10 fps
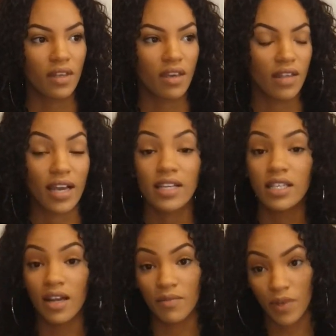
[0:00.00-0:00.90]
Like I
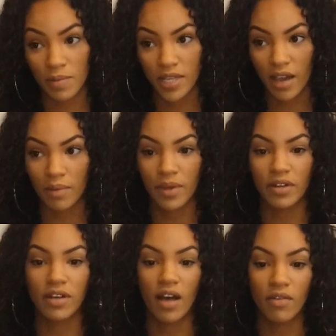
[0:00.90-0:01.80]
said, I'm from
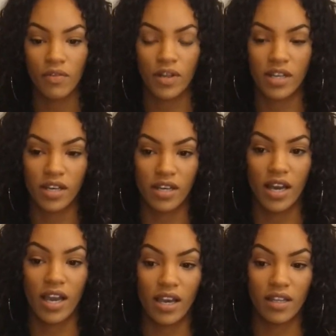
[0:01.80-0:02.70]
Sacramento, California,
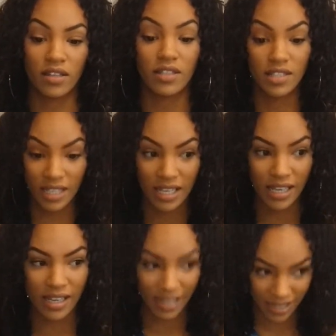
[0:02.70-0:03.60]
and the
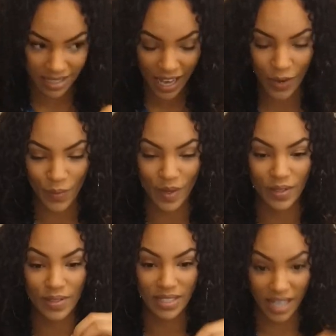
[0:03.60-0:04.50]
city in
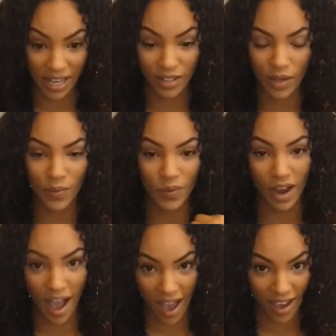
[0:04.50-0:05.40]
Sacramento is Antelope, where
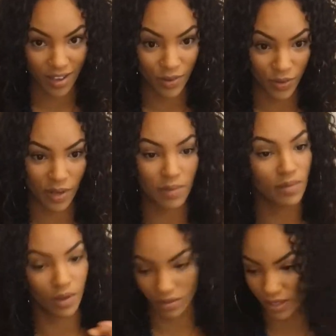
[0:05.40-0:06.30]
I grew up,
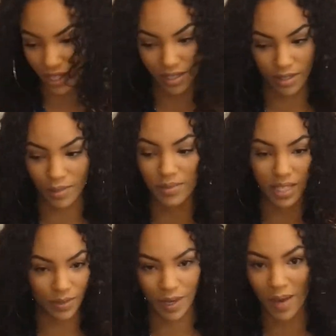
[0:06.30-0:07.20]
only Antelope.
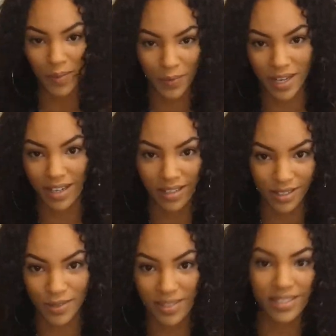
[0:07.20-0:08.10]
That's why I moved out here to
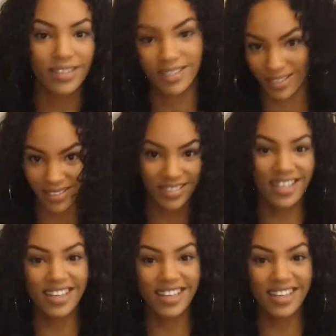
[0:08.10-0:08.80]
Houston, because